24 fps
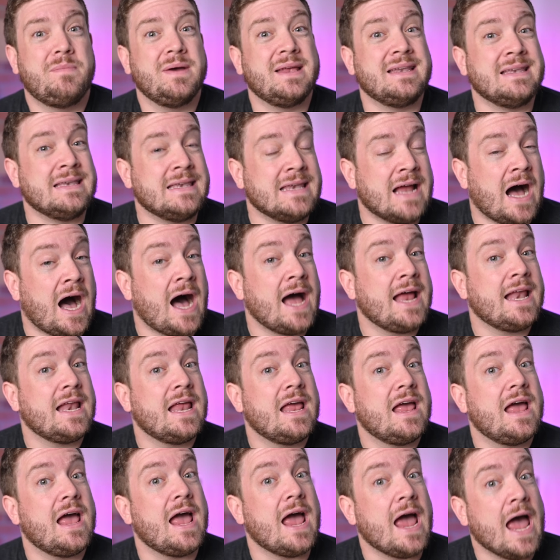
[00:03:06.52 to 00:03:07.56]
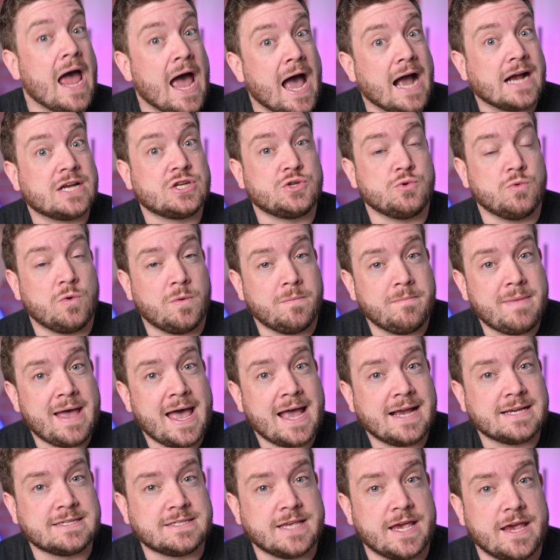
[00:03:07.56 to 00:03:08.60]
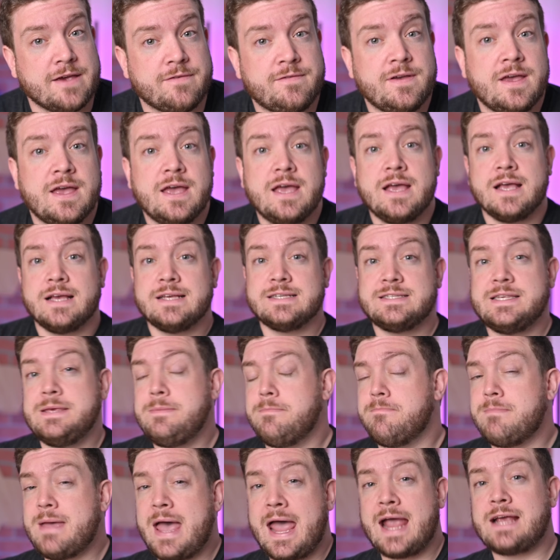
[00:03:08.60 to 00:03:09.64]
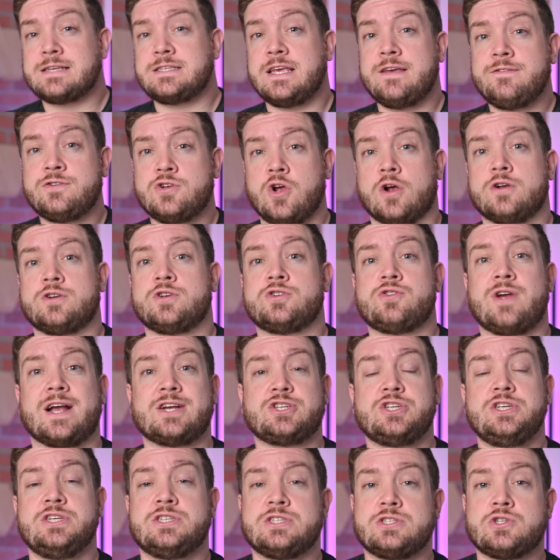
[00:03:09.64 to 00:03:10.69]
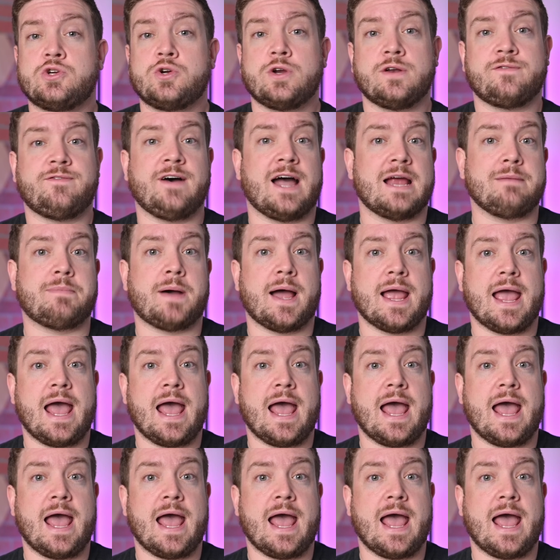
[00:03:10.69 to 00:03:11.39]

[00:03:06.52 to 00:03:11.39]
but not actual MagSafe. See, MagSafe chargers are actually certified by